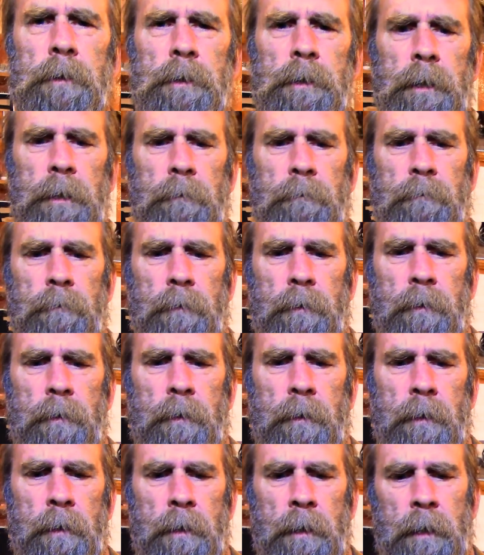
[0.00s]
see for
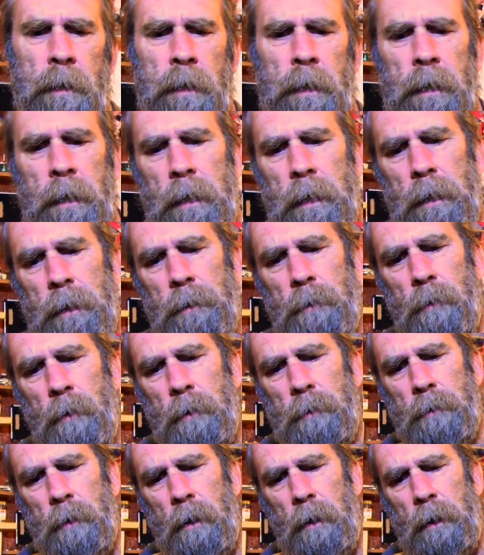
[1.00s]
indoor
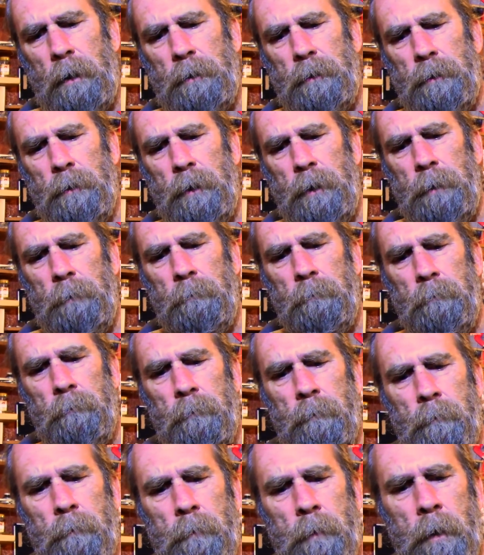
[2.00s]
target shooting.
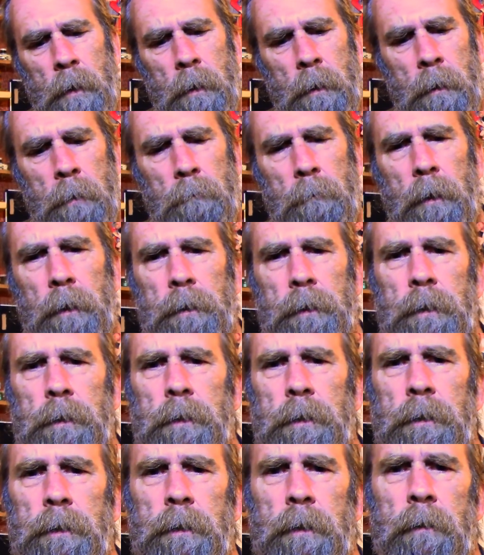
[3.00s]
But this
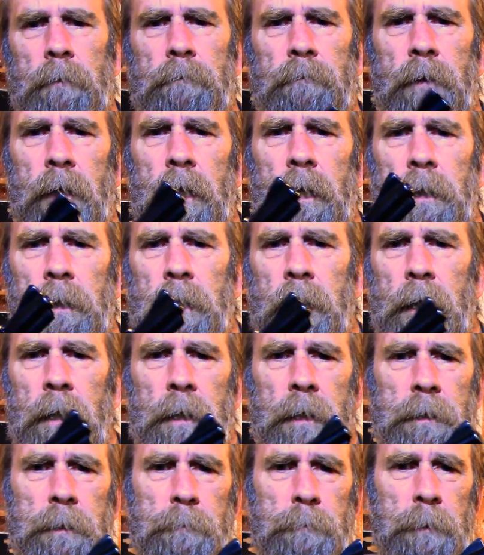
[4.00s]
is a fine gun.
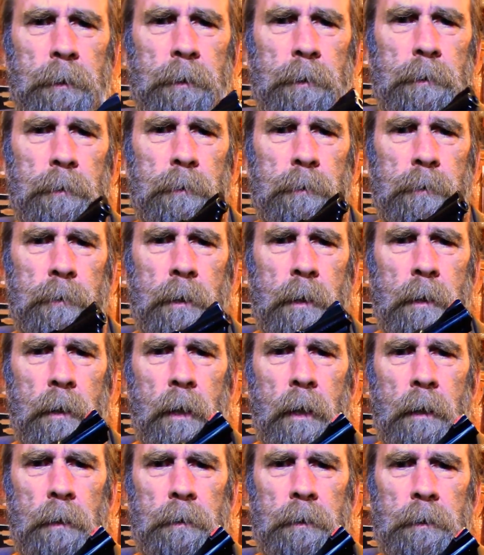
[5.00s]
It's being used a
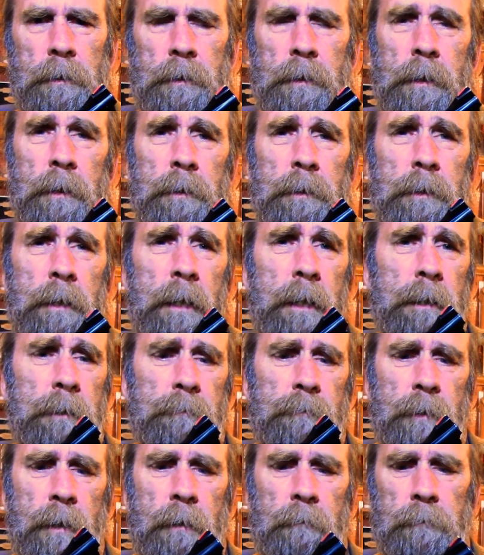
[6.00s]
lot. These guns last
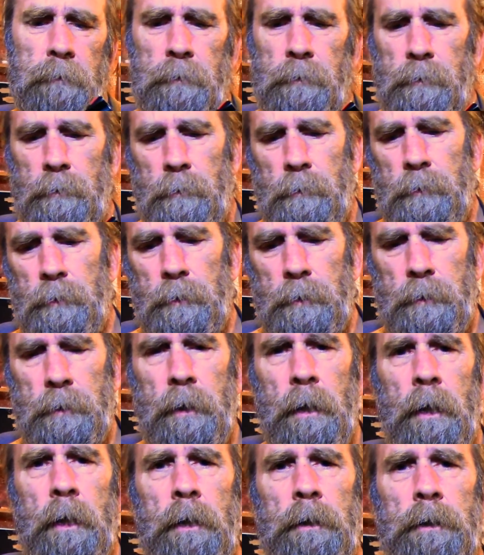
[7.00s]
forever. So you
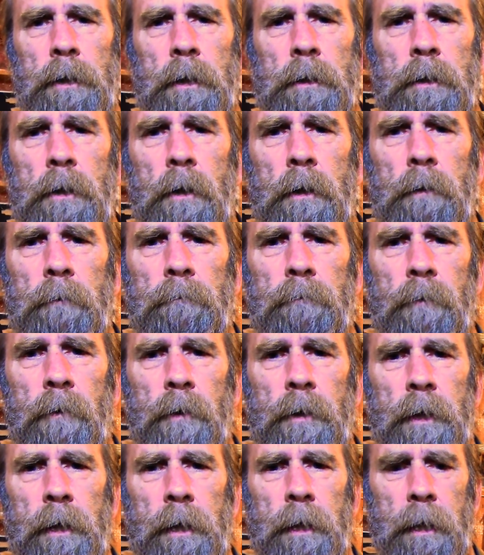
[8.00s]
just looking for
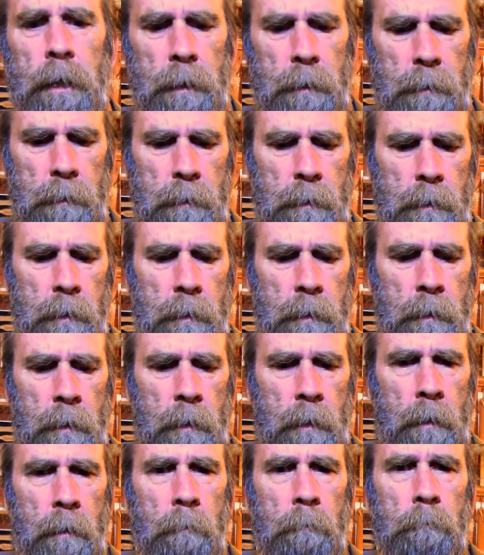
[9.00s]
the
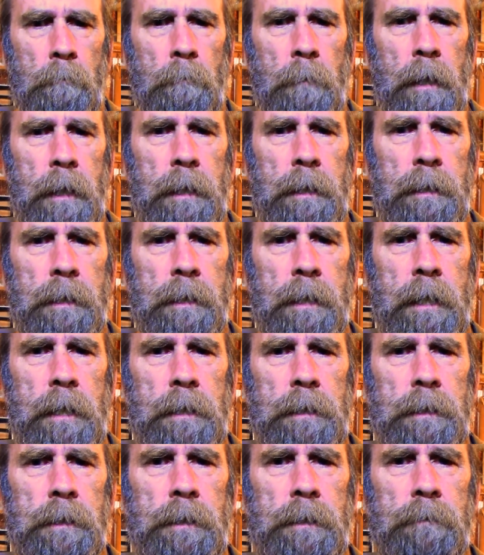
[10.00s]
main
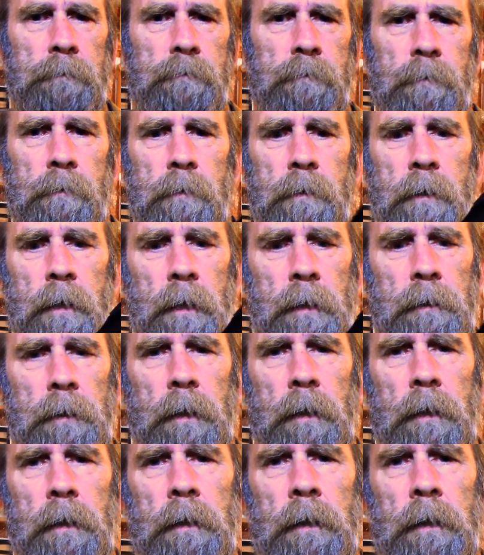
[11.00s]
things, like the